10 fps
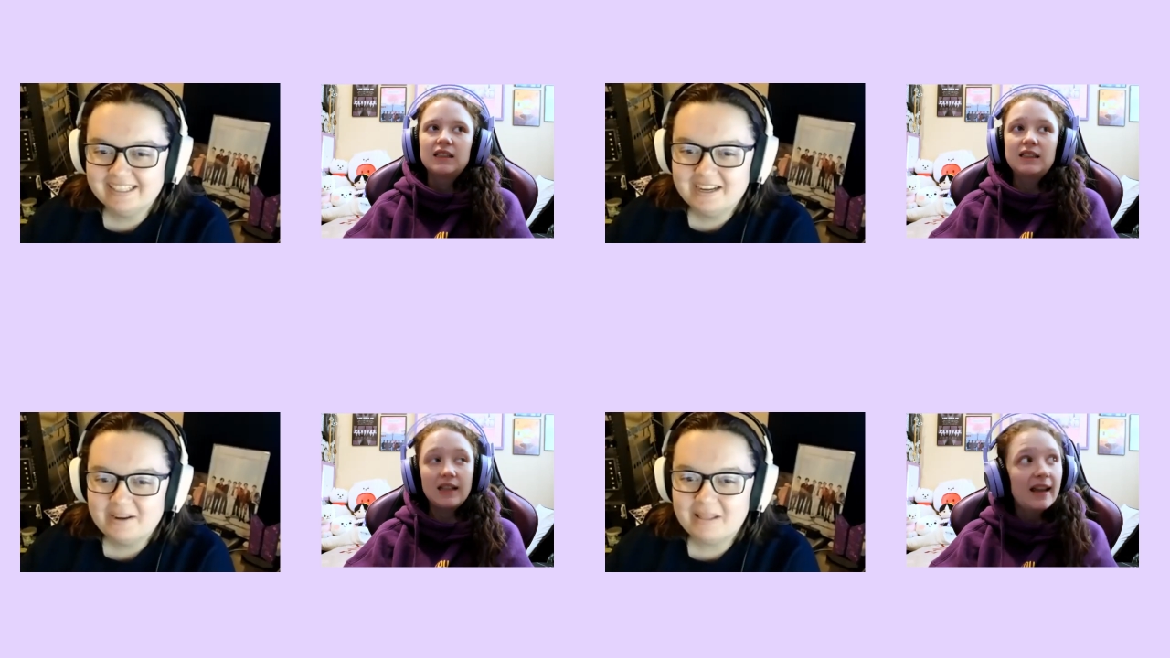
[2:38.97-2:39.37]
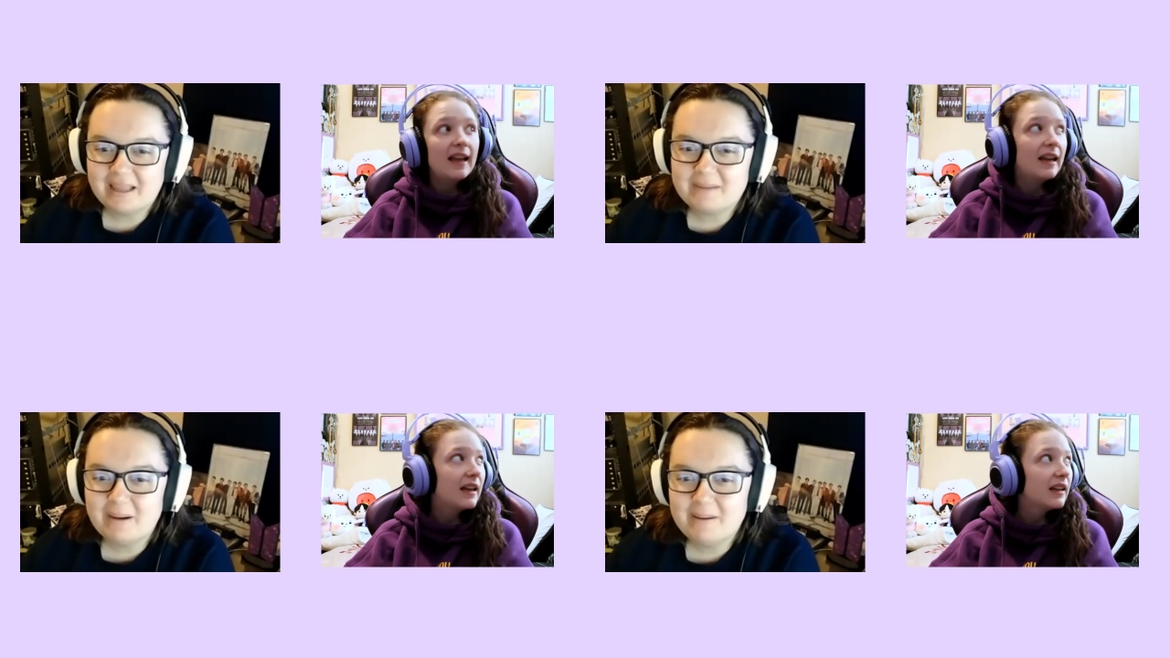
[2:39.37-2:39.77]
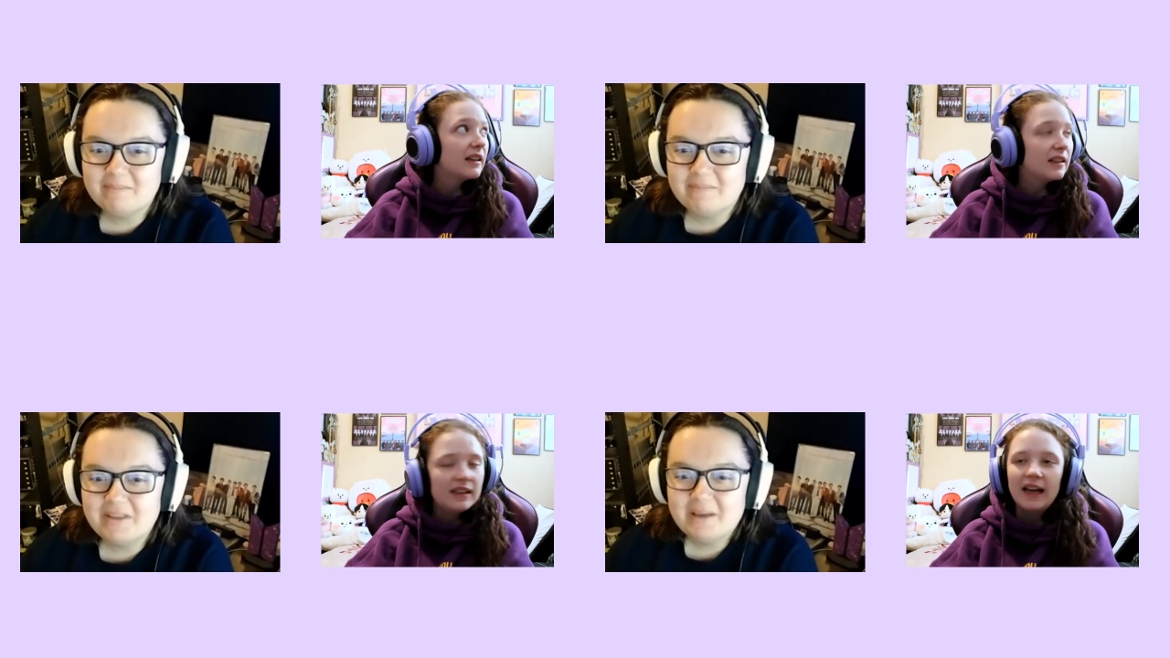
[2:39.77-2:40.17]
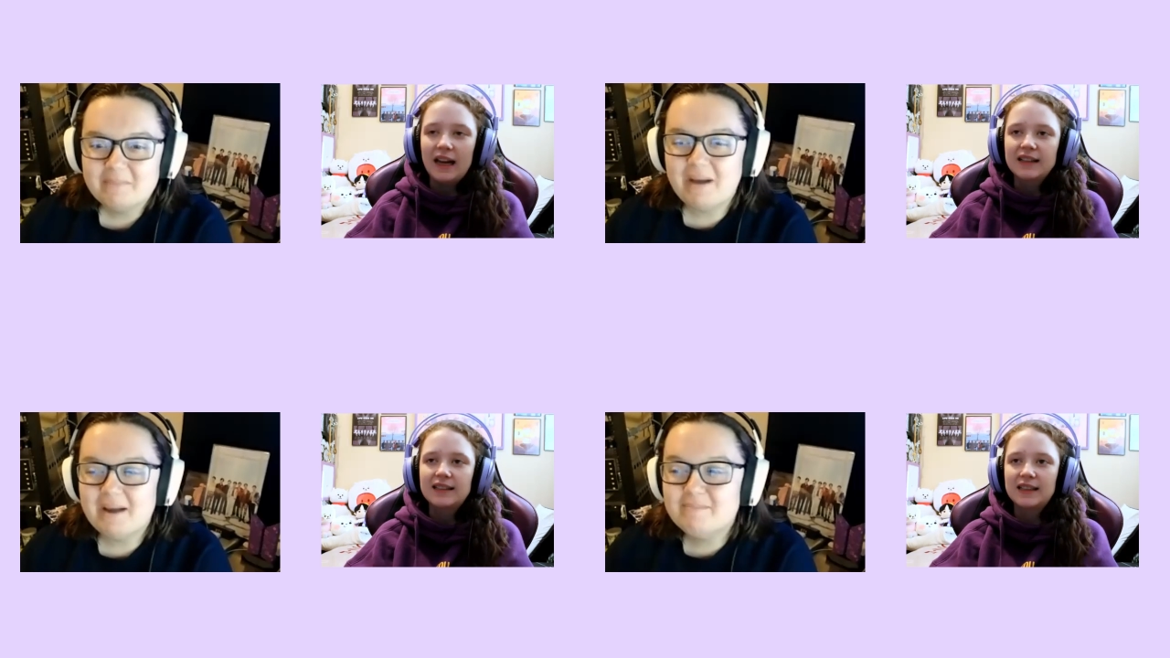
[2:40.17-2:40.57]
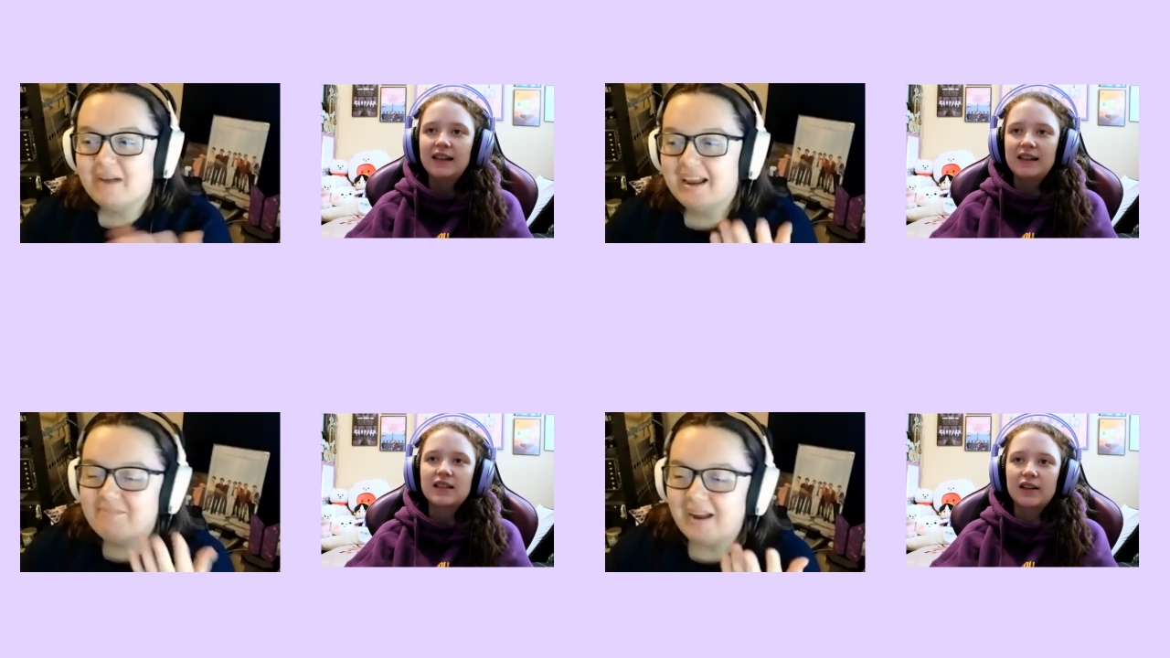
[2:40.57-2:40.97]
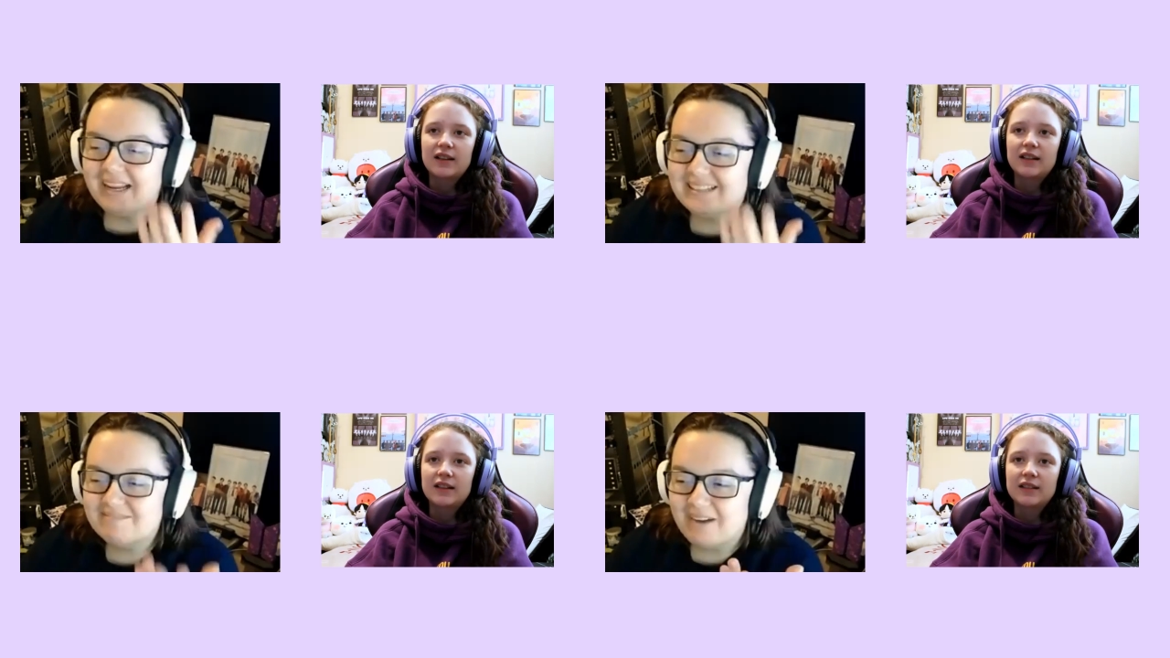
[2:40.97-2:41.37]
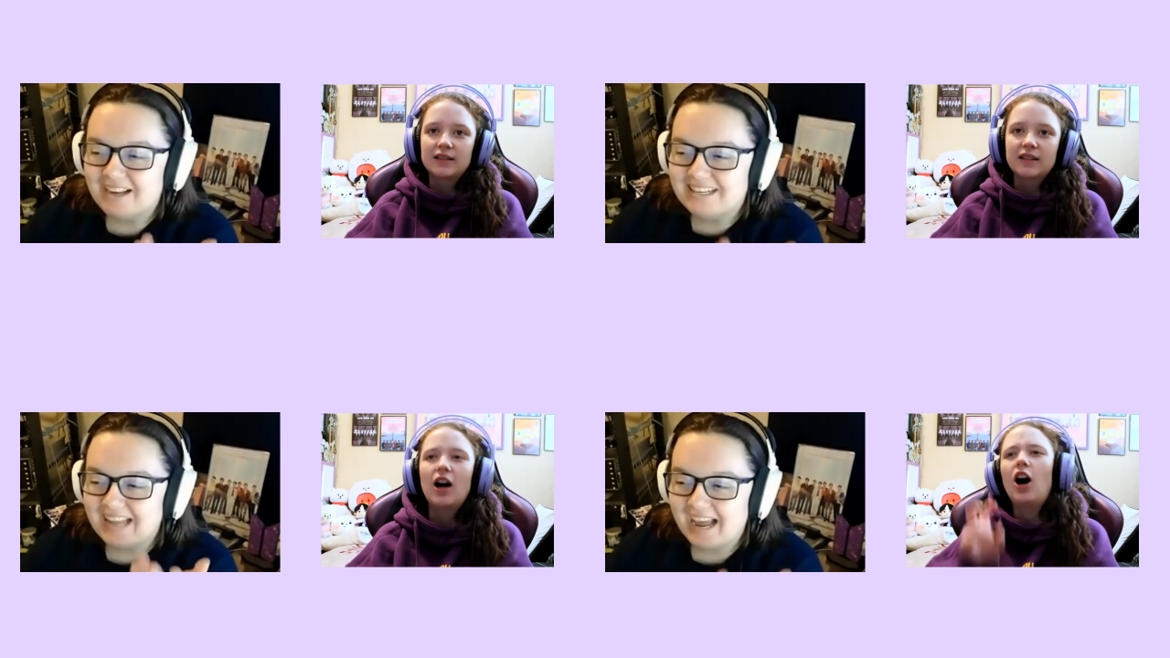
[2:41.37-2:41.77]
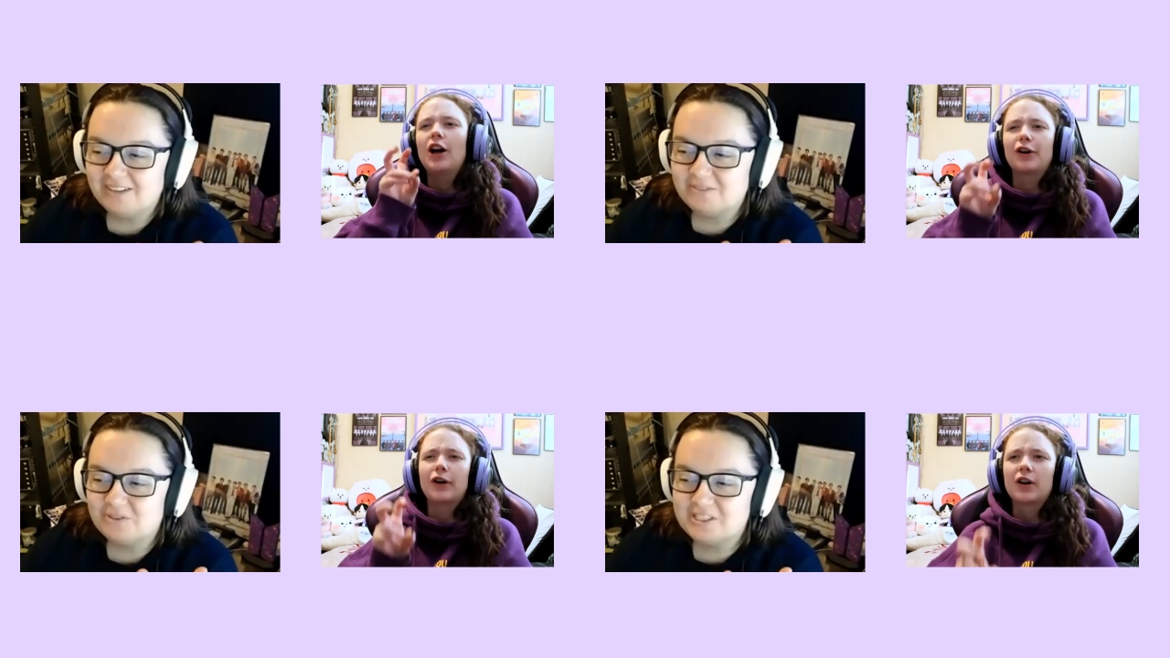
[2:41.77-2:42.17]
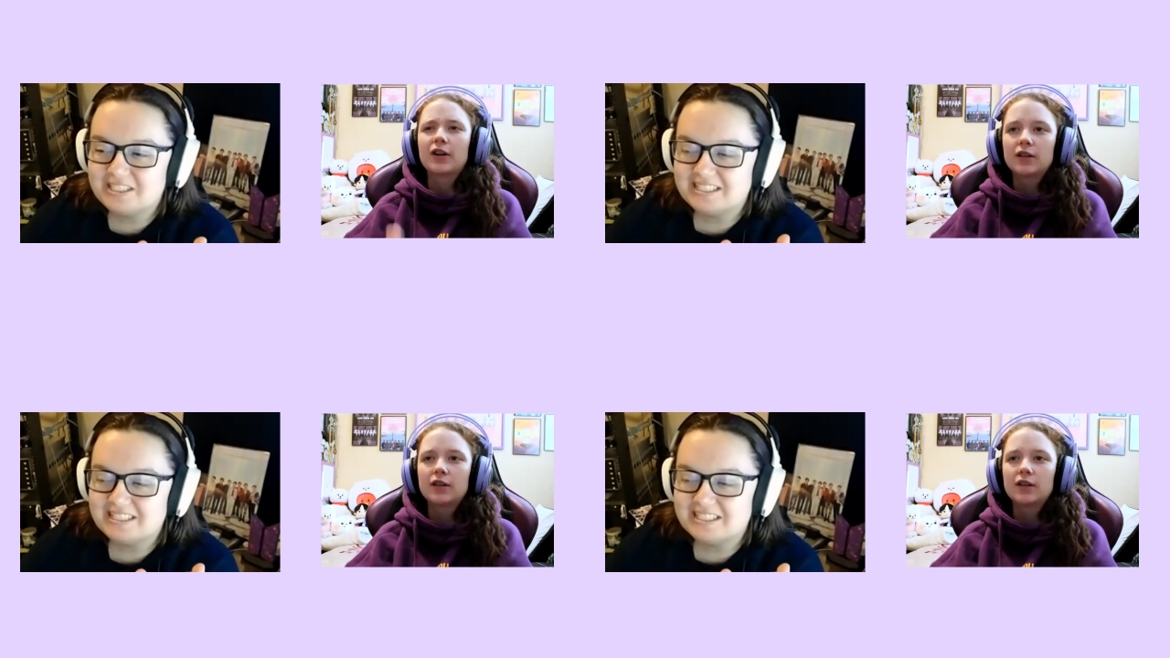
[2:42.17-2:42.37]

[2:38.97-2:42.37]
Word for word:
Speaker 1: Today, like my, yeah, my, today my, my, my, dad was